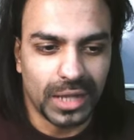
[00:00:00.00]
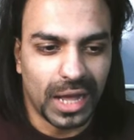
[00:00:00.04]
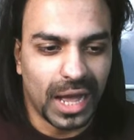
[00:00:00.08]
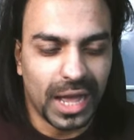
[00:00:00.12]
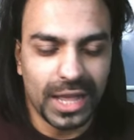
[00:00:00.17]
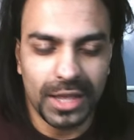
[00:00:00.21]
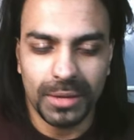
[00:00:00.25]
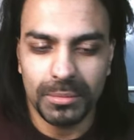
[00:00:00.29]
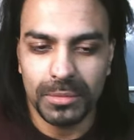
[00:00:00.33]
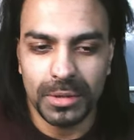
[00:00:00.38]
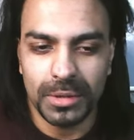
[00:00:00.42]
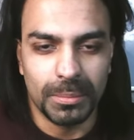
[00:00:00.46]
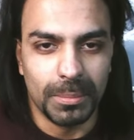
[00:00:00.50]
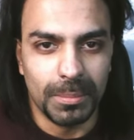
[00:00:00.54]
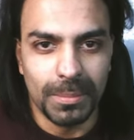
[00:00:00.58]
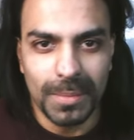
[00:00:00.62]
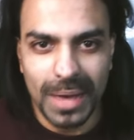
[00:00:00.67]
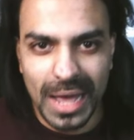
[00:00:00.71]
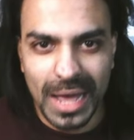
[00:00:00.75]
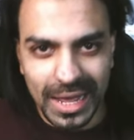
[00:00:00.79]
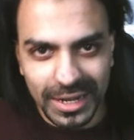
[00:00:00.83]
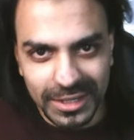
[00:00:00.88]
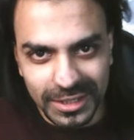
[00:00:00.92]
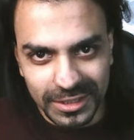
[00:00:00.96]
I am a
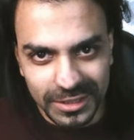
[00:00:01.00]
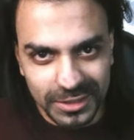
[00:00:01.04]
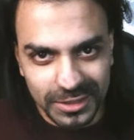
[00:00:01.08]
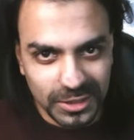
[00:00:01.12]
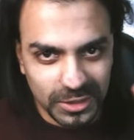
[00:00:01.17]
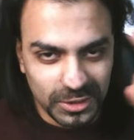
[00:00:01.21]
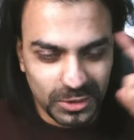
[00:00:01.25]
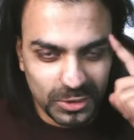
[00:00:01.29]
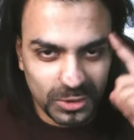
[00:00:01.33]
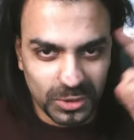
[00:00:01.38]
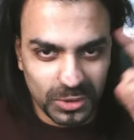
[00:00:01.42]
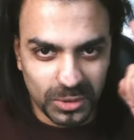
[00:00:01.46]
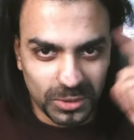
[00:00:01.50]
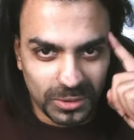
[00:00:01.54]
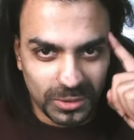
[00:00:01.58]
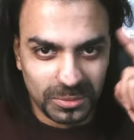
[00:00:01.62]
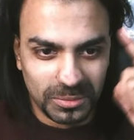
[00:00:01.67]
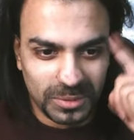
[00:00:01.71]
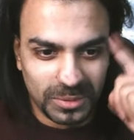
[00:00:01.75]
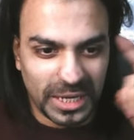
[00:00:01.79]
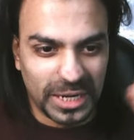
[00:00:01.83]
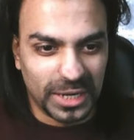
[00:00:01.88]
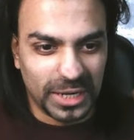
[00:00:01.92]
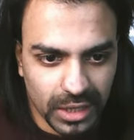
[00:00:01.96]
man in control
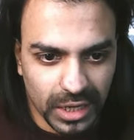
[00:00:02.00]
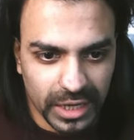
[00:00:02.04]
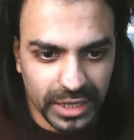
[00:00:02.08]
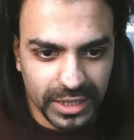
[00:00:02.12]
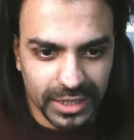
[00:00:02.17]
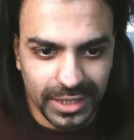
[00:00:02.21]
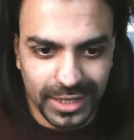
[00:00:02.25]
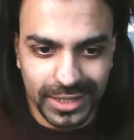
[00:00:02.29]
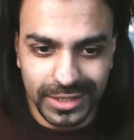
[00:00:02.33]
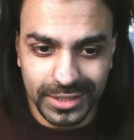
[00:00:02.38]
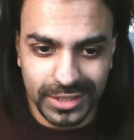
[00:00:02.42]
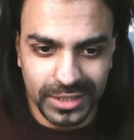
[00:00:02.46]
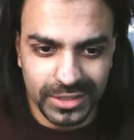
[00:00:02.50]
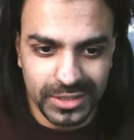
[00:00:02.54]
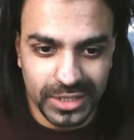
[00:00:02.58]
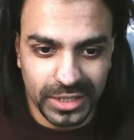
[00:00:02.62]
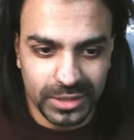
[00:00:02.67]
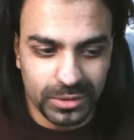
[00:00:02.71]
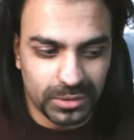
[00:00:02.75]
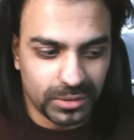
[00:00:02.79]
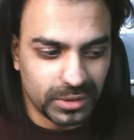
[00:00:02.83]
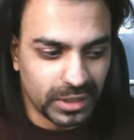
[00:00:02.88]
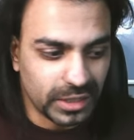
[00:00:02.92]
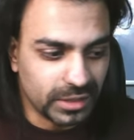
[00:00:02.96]
here. I collect things I
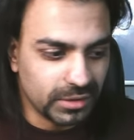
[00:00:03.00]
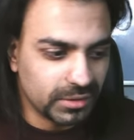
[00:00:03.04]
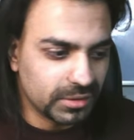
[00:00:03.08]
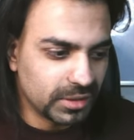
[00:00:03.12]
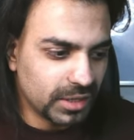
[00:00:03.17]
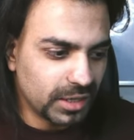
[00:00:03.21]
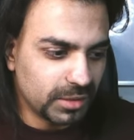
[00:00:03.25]
don't need.